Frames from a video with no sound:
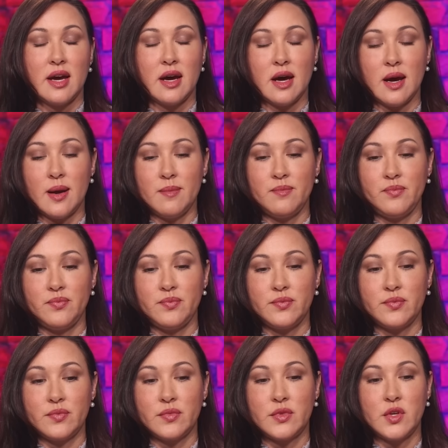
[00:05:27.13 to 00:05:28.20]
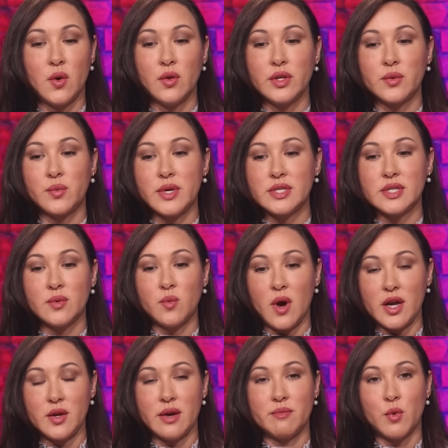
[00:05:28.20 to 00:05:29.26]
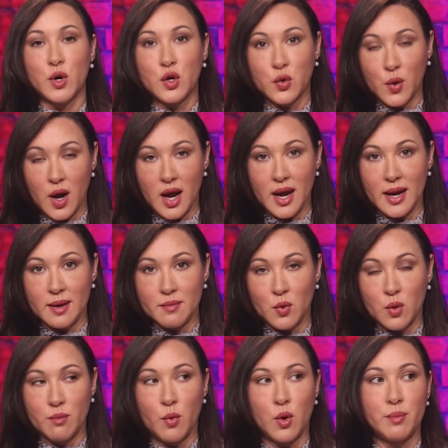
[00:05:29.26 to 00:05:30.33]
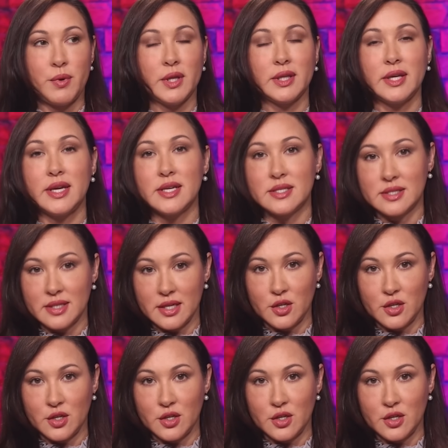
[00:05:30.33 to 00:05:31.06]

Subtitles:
the only reason why you have more crime or more police